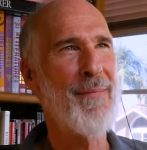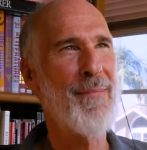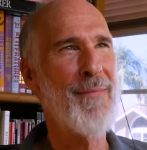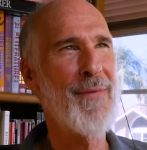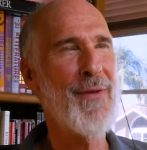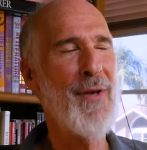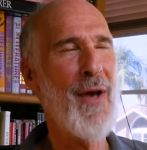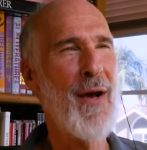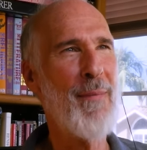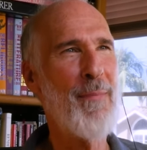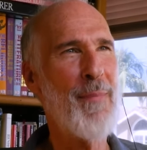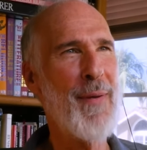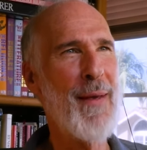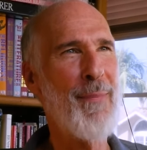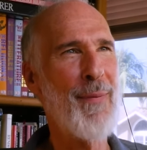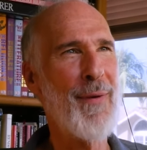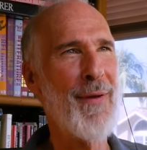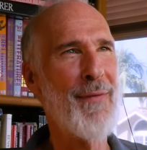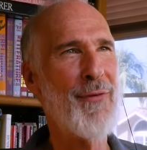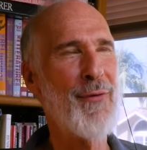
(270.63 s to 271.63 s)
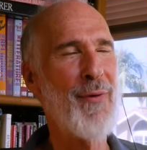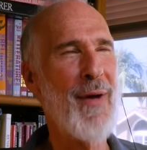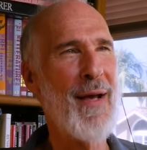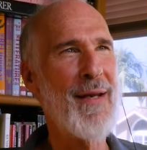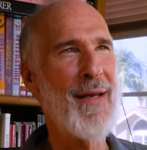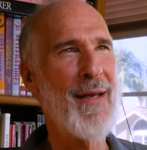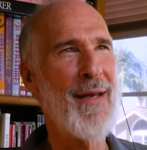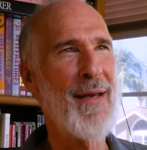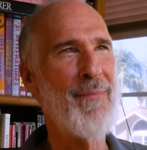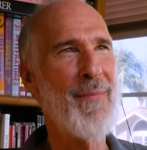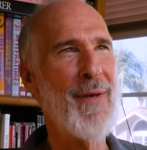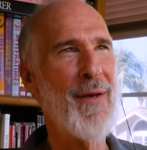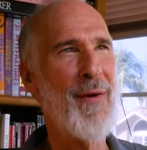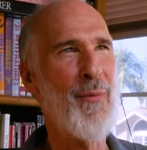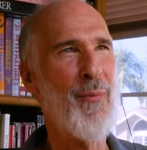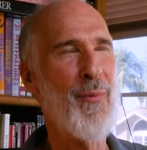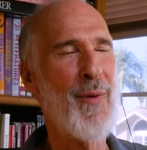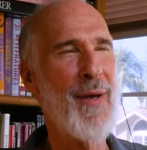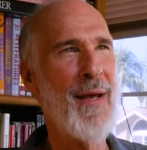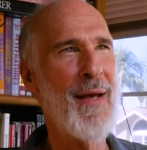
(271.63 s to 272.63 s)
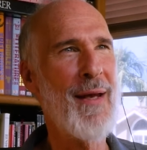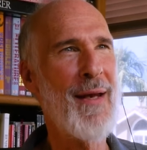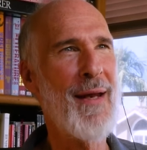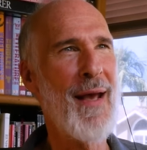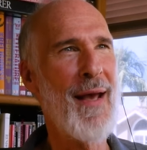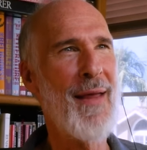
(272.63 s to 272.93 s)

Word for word: young people have tried to get me to read?